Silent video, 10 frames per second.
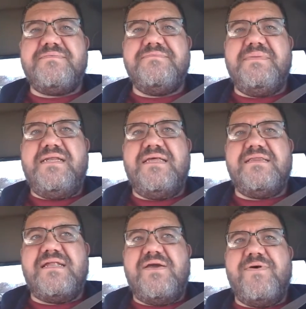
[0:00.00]
meeting
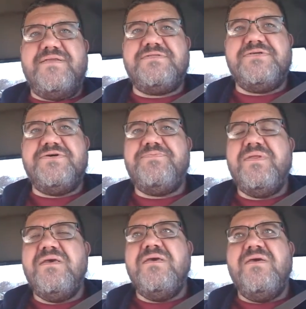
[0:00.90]
that I went to
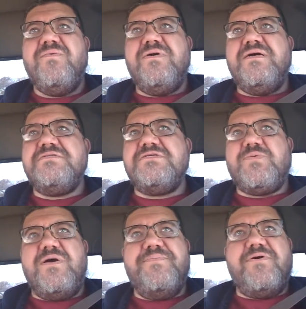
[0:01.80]
was this
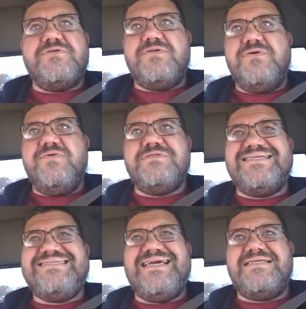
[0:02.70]
one person who was
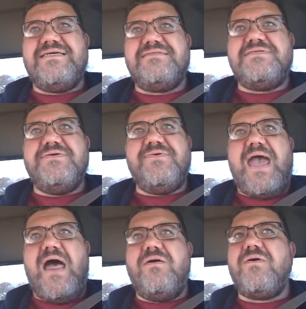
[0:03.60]
addicted to
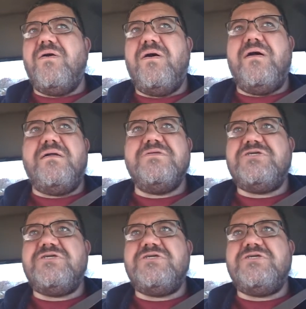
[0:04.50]
alcohol.